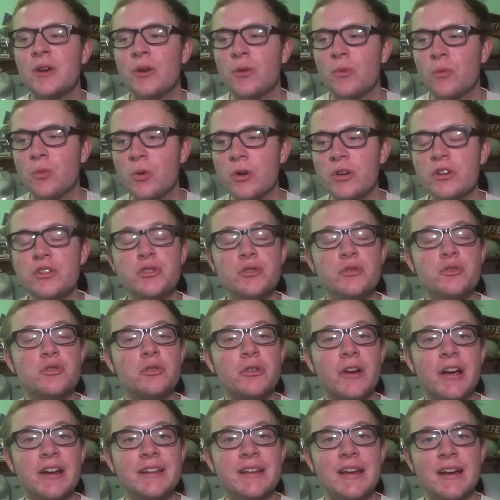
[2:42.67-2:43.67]
would you
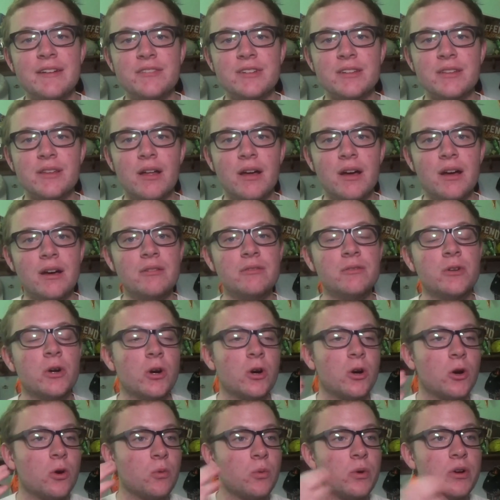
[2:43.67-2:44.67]
trade Kevin Love,
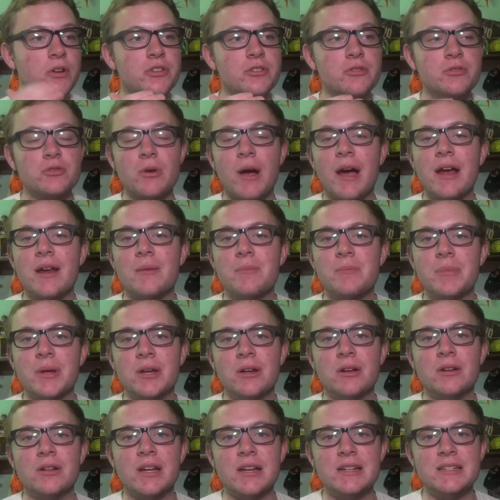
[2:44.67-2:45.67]
or would you try to
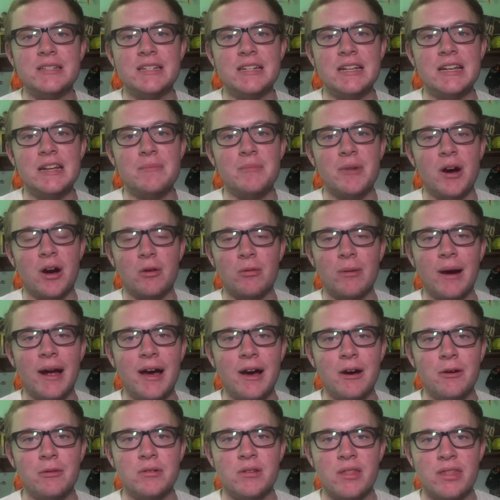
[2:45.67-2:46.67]
build a team
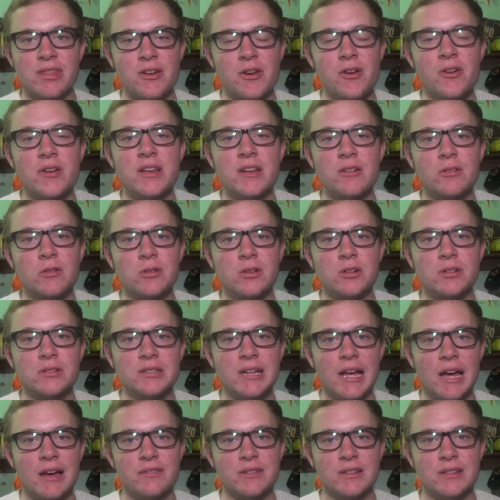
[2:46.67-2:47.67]
around 30-year-old
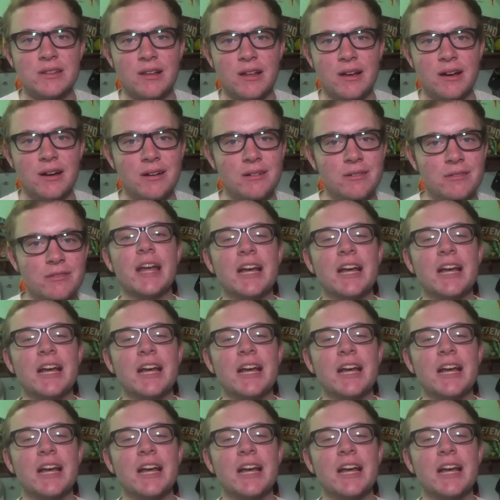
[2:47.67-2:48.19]
Kevin Love?